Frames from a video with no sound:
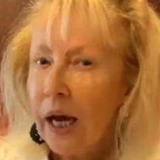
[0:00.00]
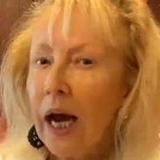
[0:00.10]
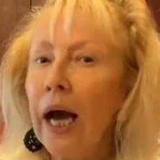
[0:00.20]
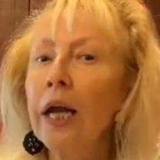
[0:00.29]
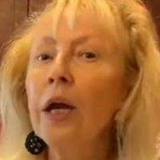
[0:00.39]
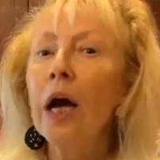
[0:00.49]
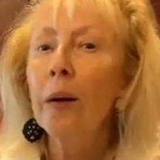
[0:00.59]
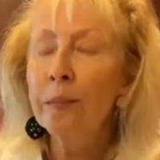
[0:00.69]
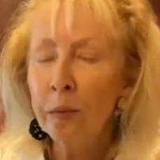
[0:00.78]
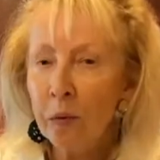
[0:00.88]
And a
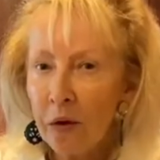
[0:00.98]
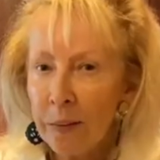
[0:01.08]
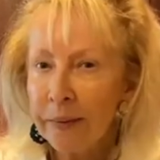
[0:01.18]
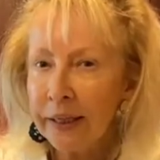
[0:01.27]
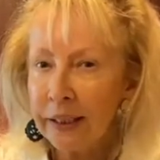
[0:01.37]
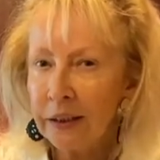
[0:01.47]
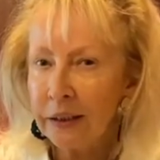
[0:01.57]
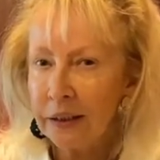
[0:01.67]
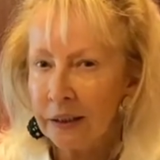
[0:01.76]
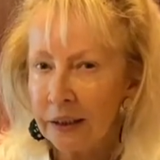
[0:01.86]
boy begins
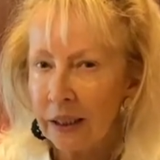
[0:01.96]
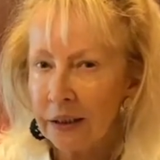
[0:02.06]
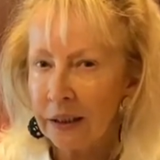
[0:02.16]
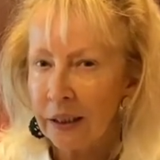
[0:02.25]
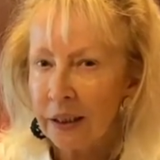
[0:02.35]
to stutter.